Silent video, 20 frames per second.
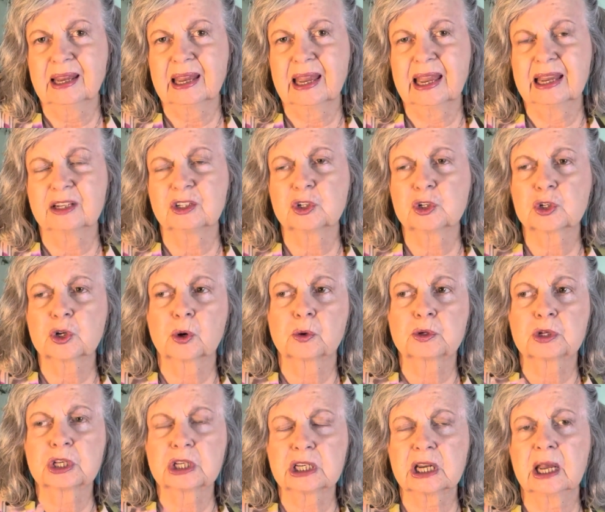And so
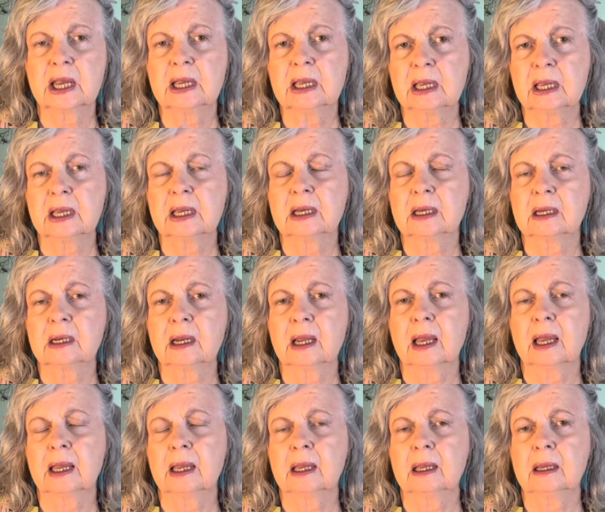stay in
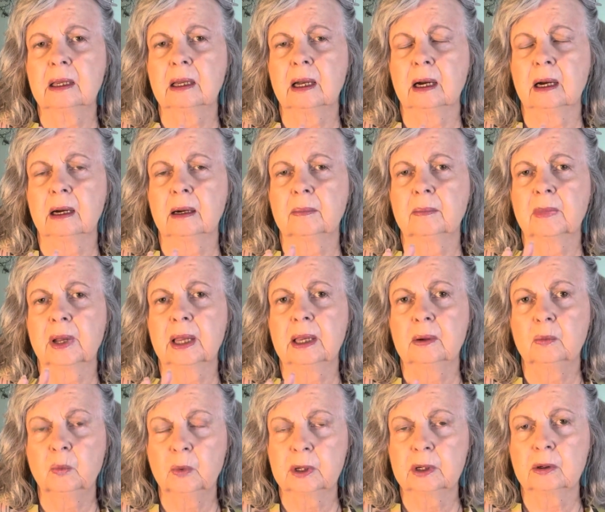a
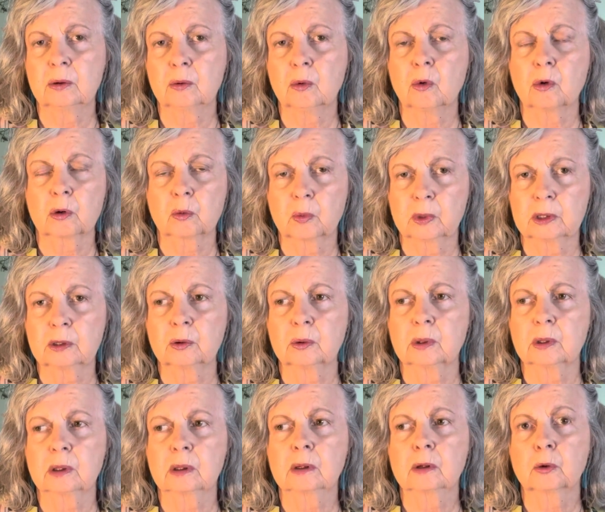widow or
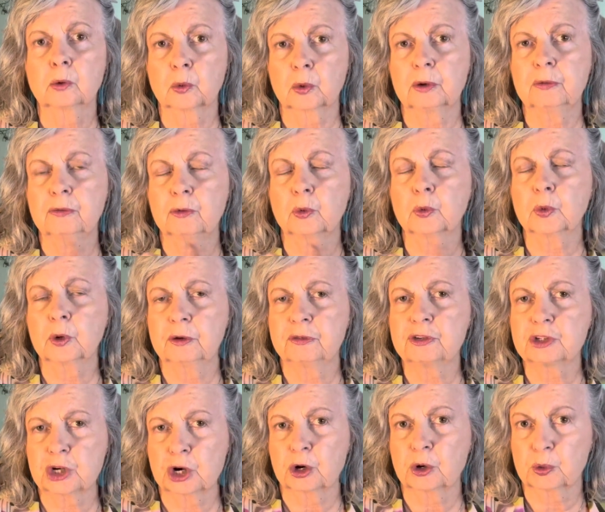widower
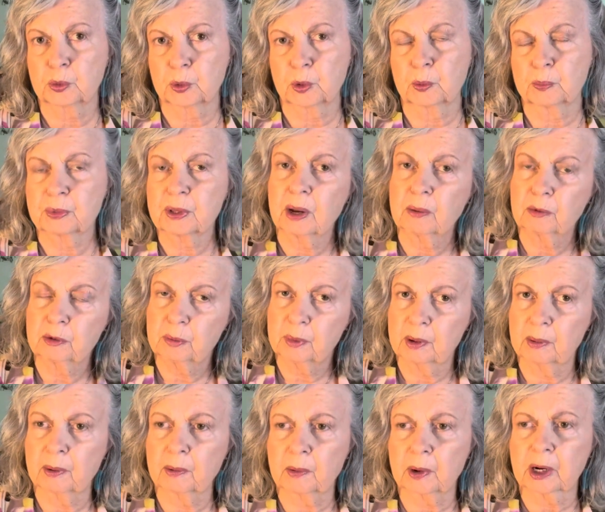Griefshare group. That would be
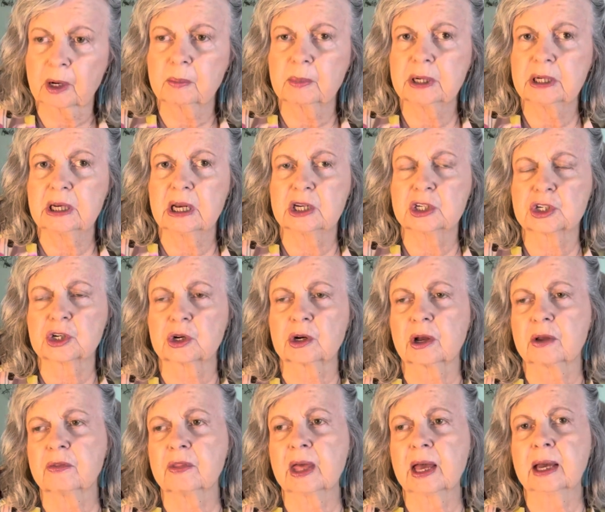my recommendation
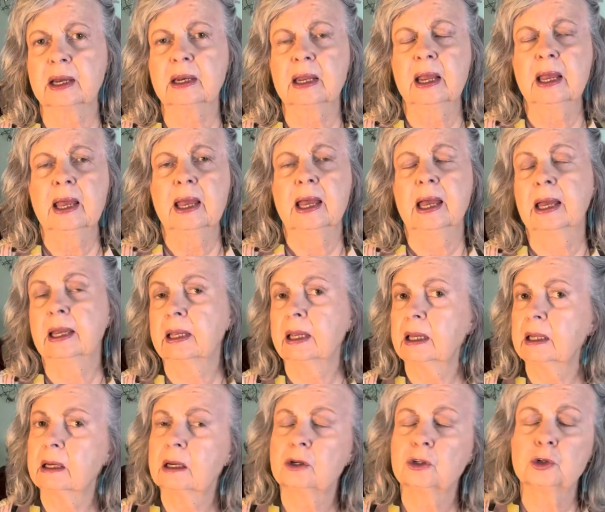on that. And
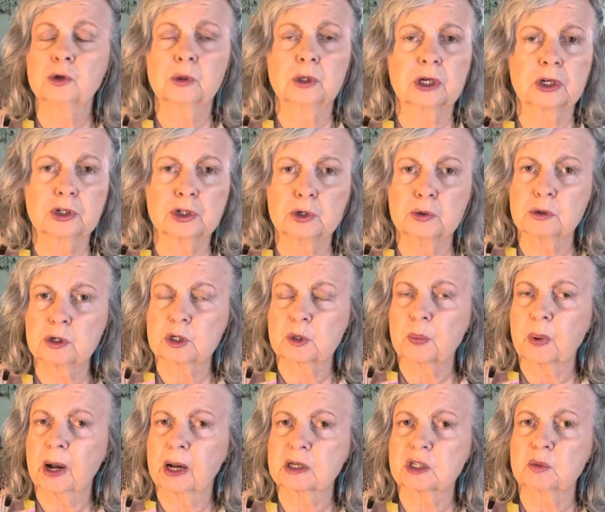get into it as soon as
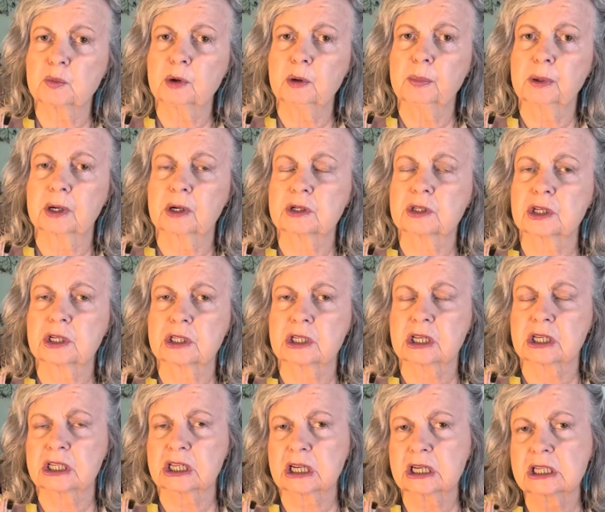possible, because it's a
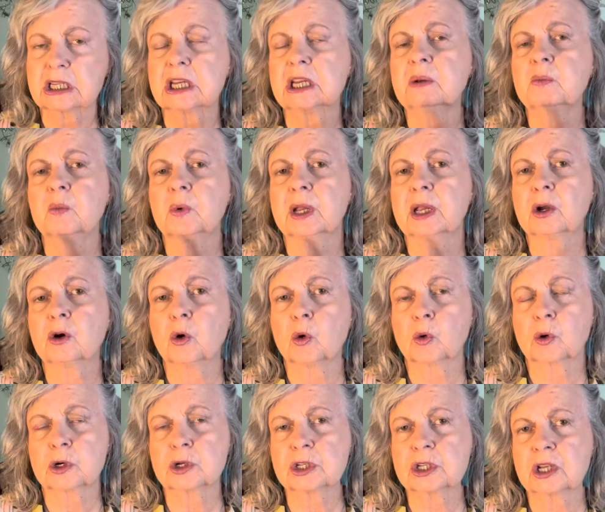16-week
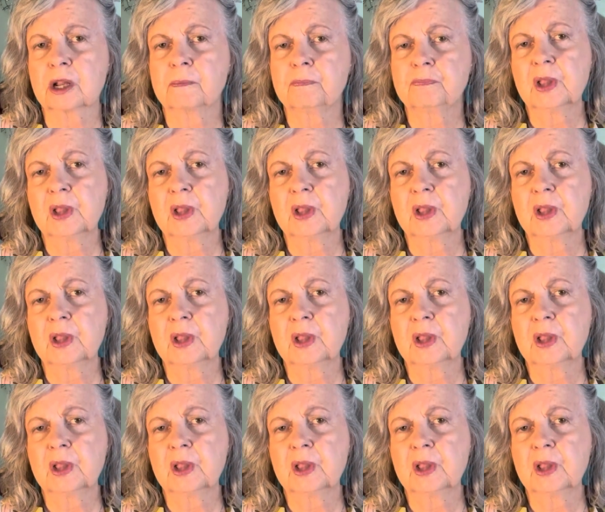course.